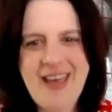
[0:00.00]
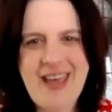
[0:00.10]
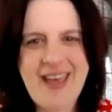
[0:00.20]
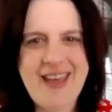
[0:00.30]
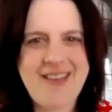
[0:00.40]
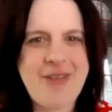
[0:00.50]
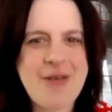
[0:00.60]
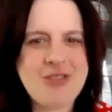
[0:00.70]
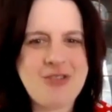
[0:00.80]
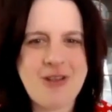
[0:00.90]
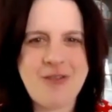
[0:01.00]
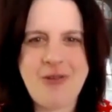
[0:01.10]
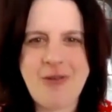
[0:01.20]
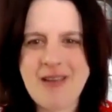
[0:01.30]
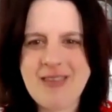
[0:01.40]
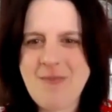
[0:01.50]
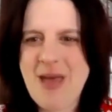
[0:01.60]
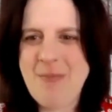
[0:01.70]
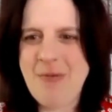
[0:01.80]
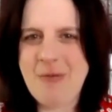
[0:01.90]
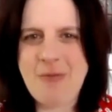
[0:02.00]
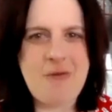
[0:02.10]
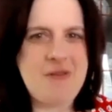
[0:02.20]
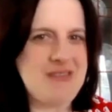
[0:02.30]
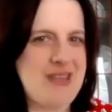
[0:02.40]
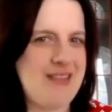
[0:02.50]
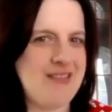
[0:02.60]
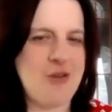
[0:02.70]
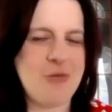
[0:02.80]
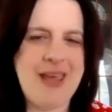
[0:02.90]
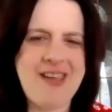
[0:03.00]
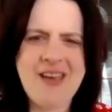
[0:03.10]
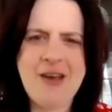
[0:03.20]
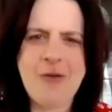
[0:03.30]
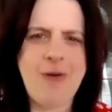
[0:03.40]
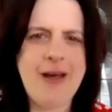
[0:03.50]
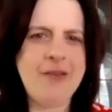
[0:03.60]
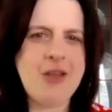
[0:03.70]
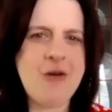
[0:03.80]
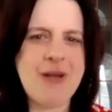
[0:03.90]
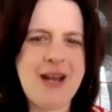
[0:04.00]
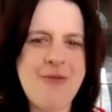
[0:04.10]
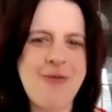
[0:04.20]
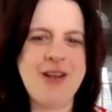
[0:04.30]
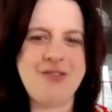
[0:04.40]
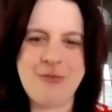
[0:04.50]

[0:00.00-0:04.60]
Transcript: and we would start to fill out the paper and they're like, well, I don't know what I want to do.